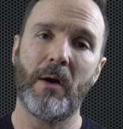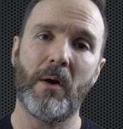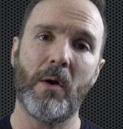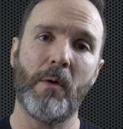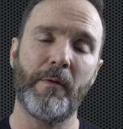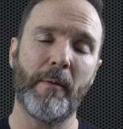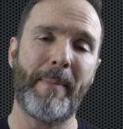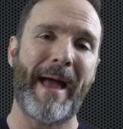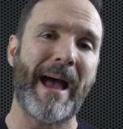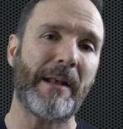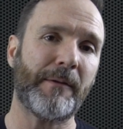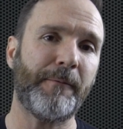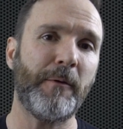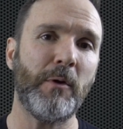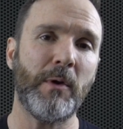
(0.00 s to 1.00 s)
Over the
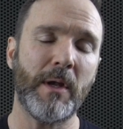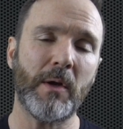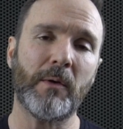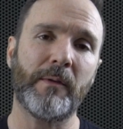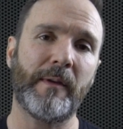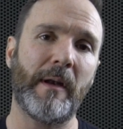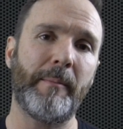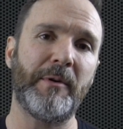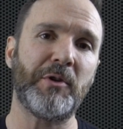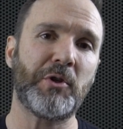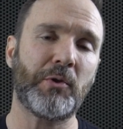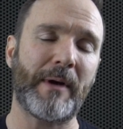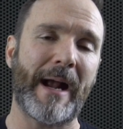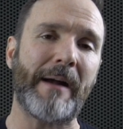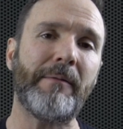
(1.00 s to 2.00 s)
past few years that I've been
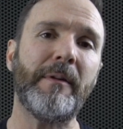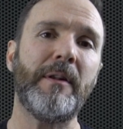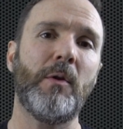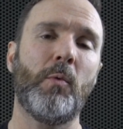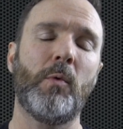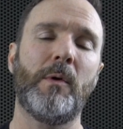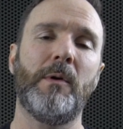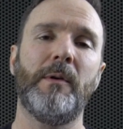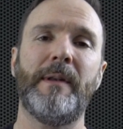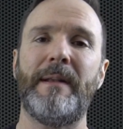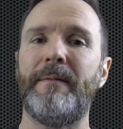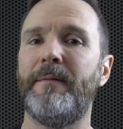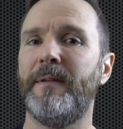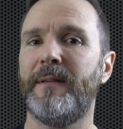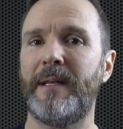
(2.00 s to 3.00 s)
traveling the world
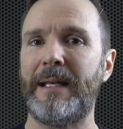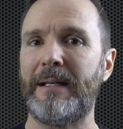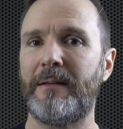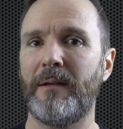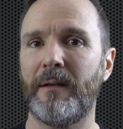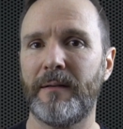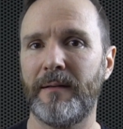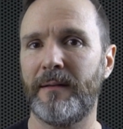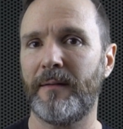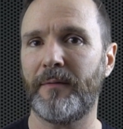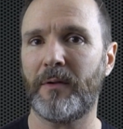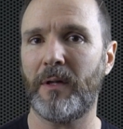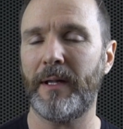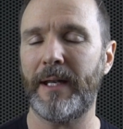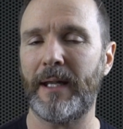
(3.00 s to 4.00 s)
and visiting dozens of
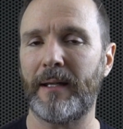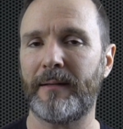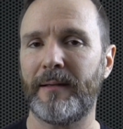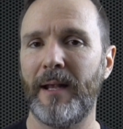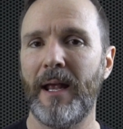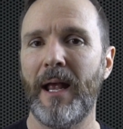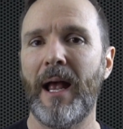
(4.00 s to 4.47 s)
clinics,